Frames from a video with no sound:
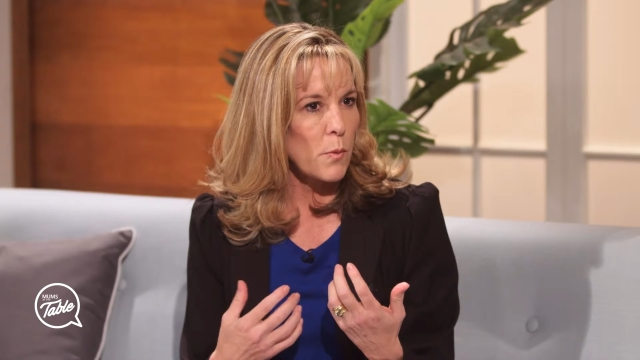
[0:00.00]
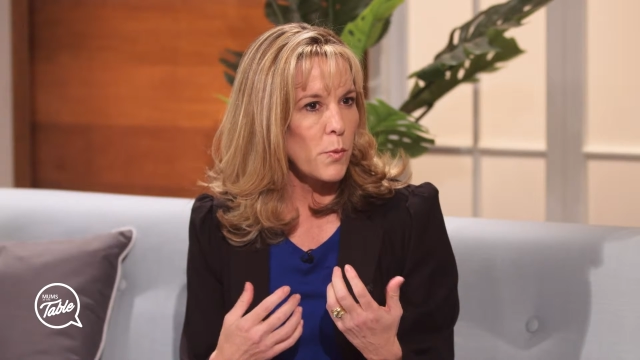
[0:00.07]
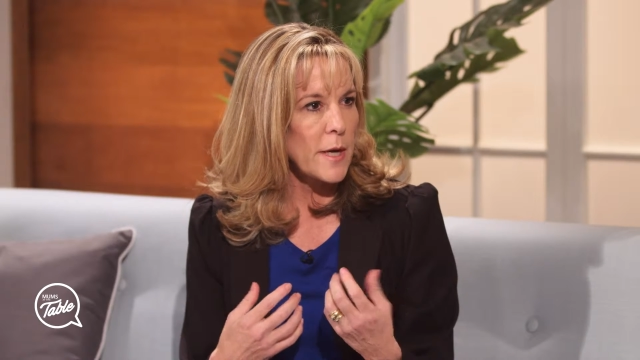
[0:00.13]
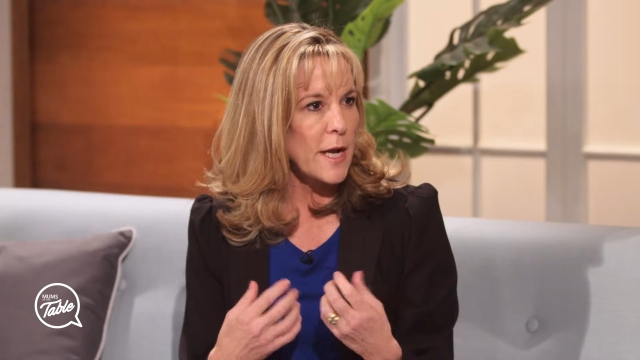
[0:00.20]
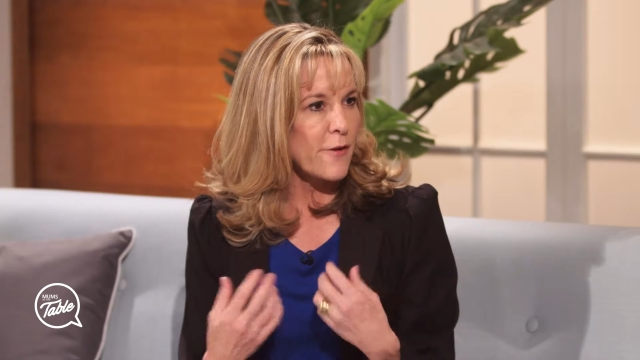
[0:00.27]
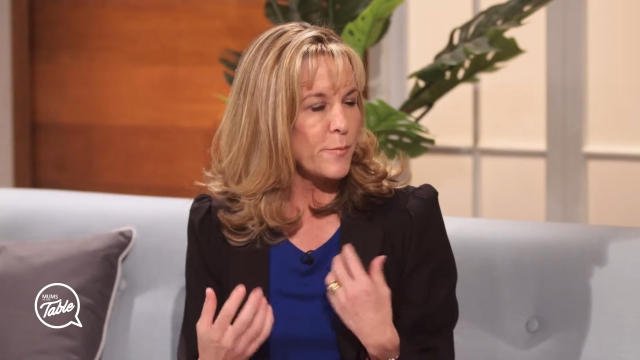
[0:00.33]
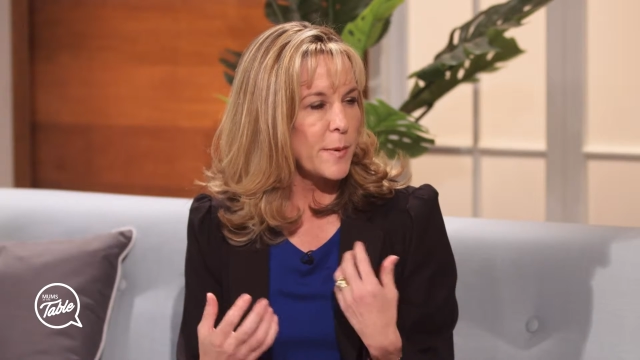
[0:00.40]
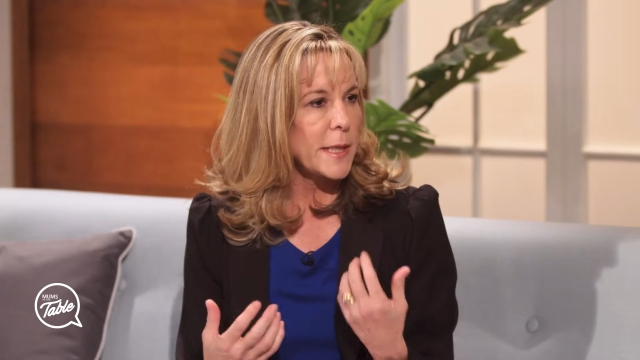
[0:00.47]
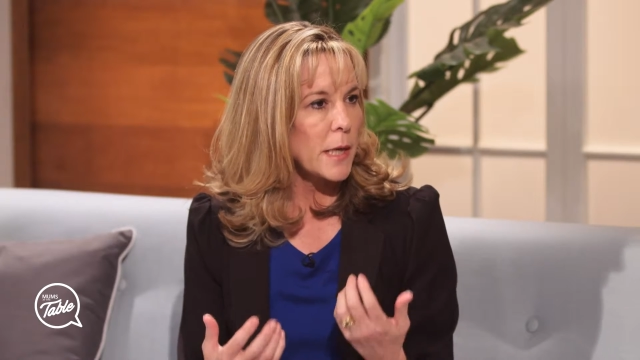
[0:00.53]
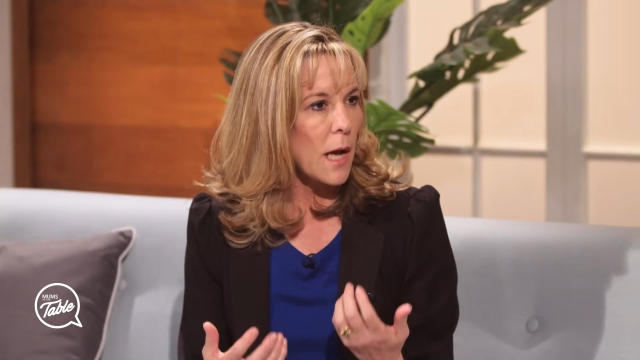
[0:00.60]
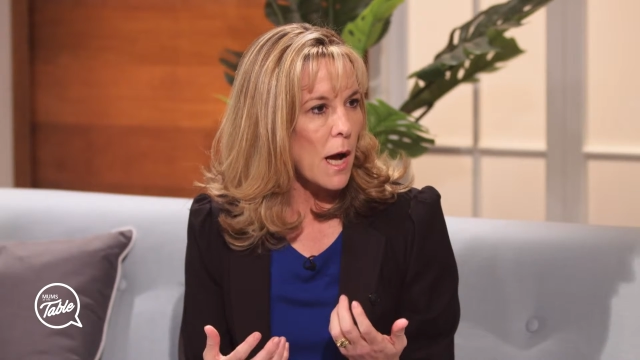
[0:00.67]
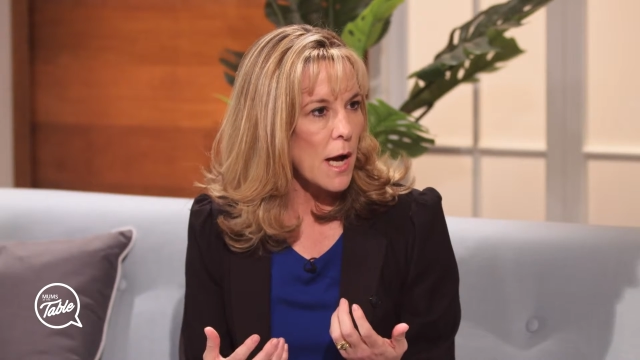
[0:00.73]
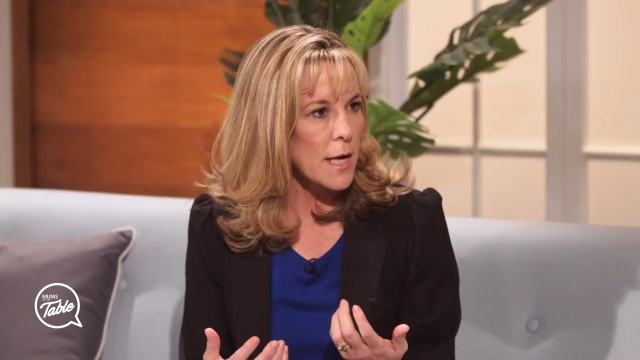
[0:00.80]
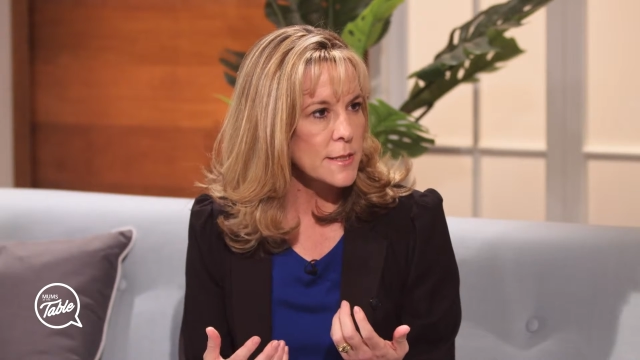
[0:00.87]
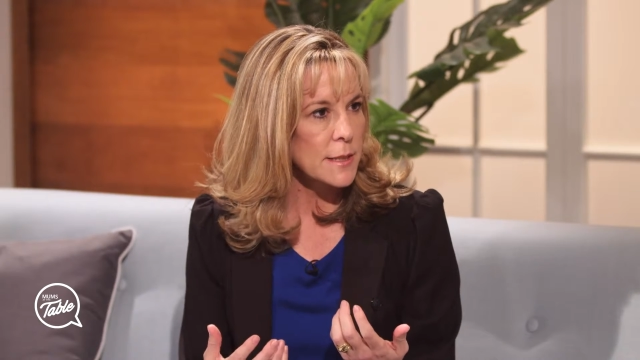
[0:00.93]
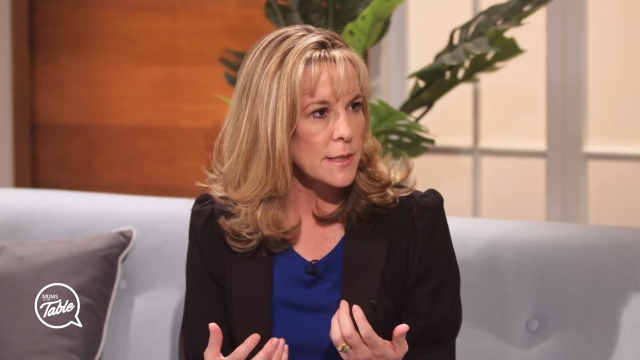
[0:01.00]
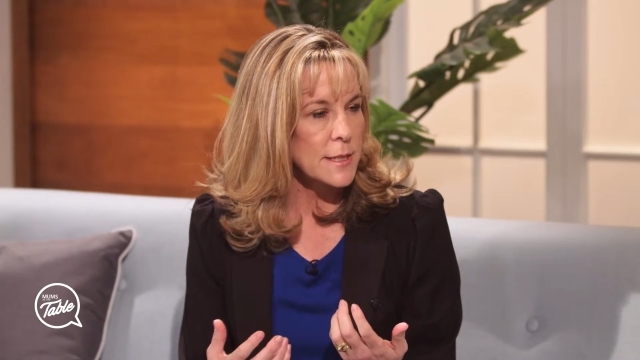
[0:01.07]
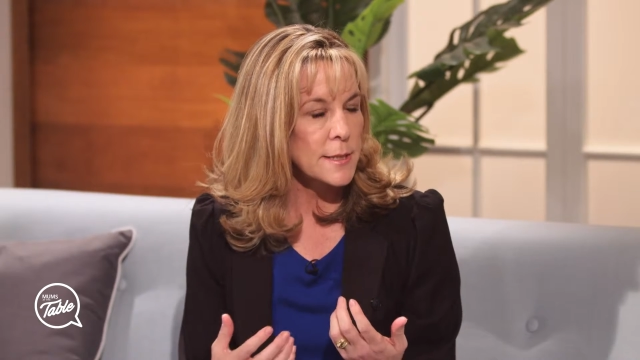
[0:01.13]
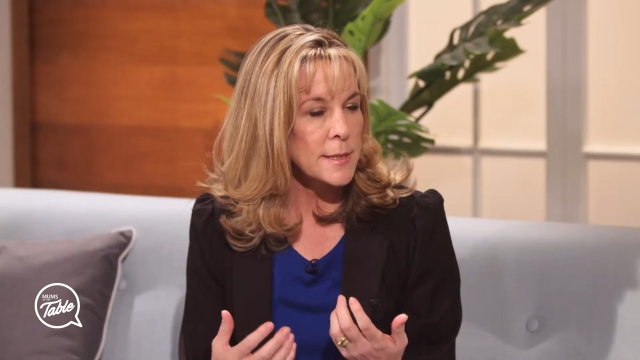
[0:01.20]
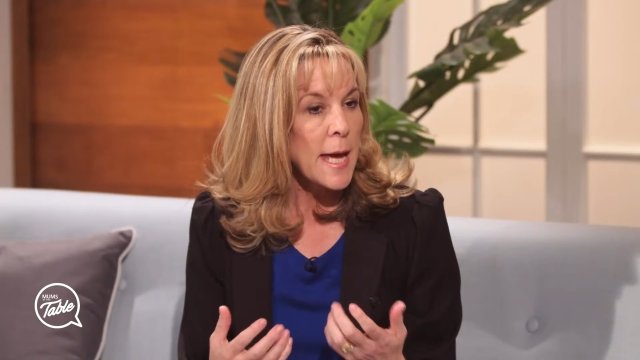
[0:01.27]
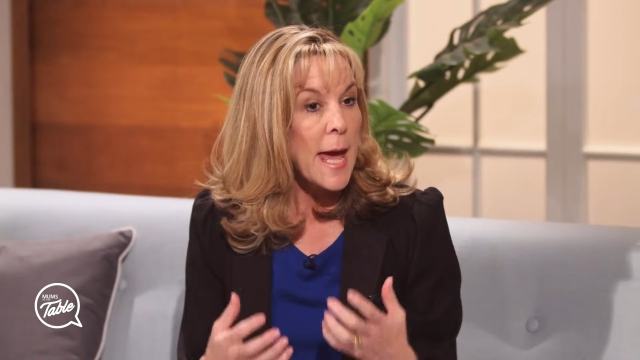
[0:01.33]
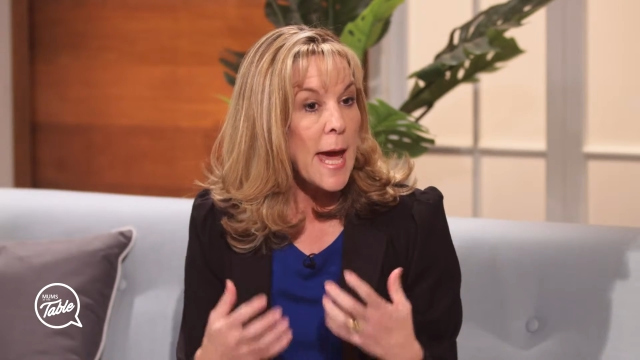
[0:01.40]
when I've been asked this?